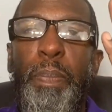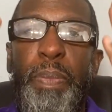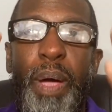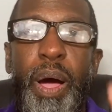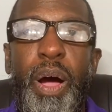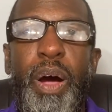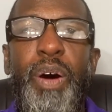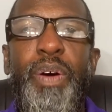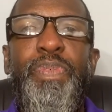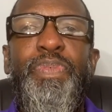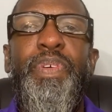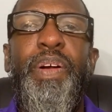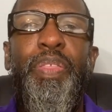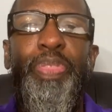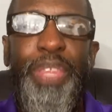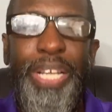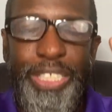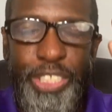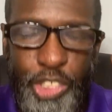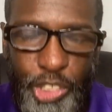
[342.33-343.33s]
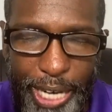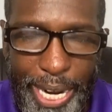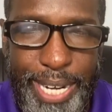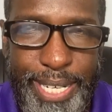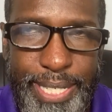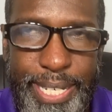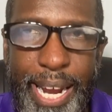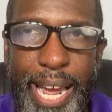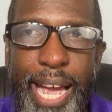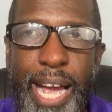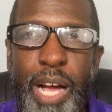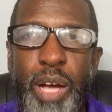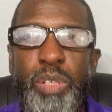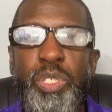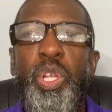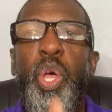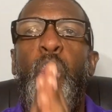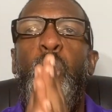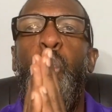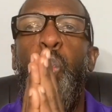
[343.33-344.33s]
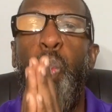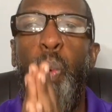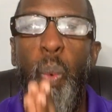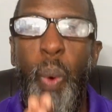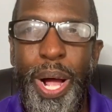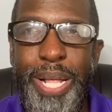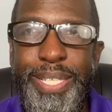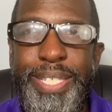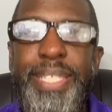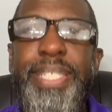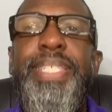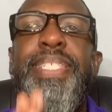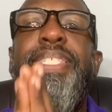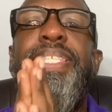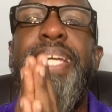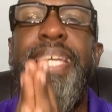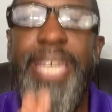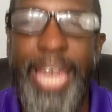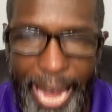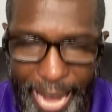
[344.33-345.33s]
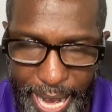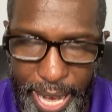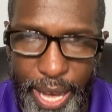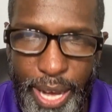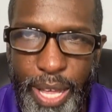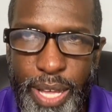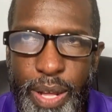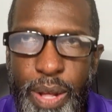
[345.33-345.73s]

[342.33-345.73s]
of the Gentiles once again.